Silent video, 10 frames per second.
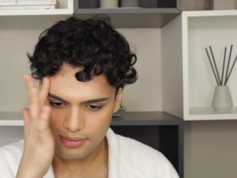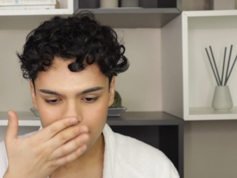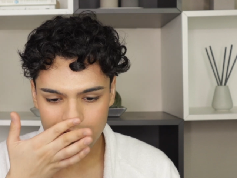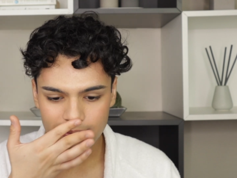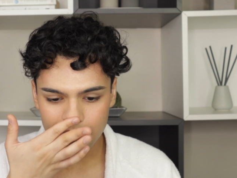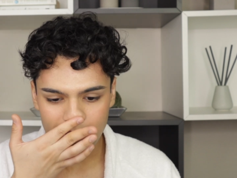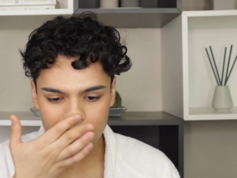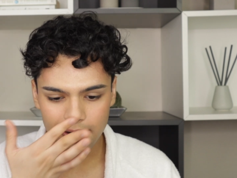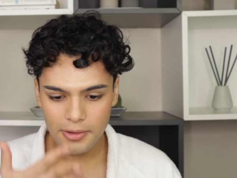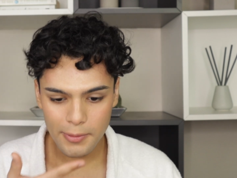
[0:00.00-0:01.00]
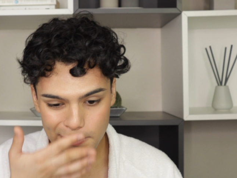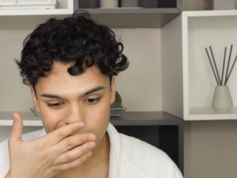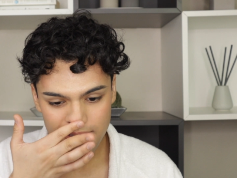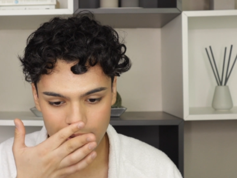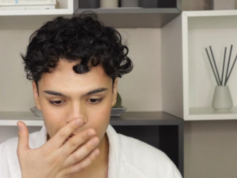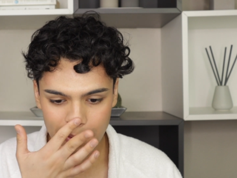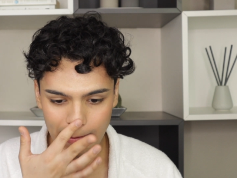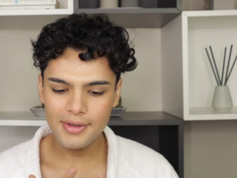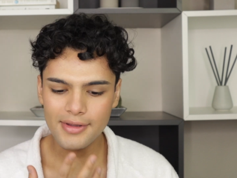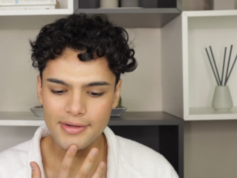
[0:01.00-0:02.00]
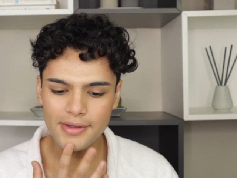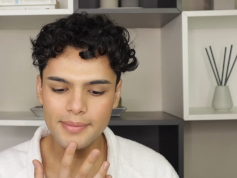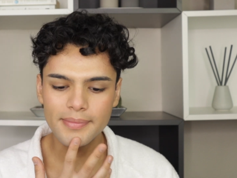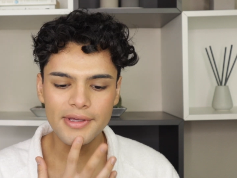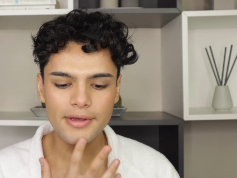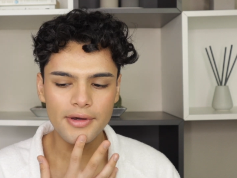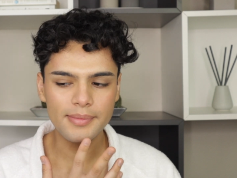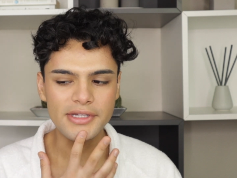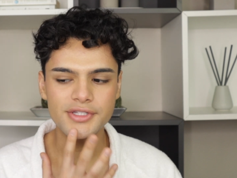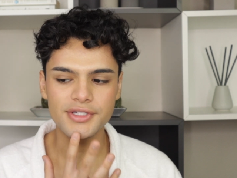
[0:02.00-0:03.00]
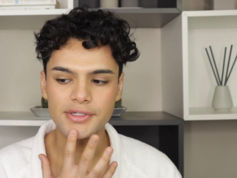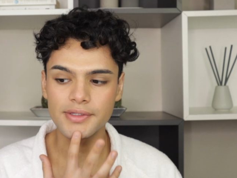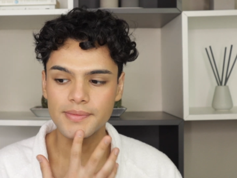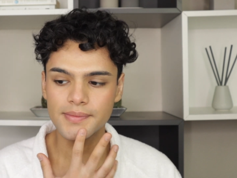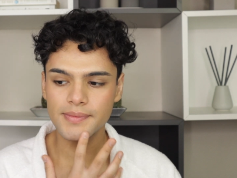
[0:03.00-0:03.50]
the tip of my nose, and a bit on my chin.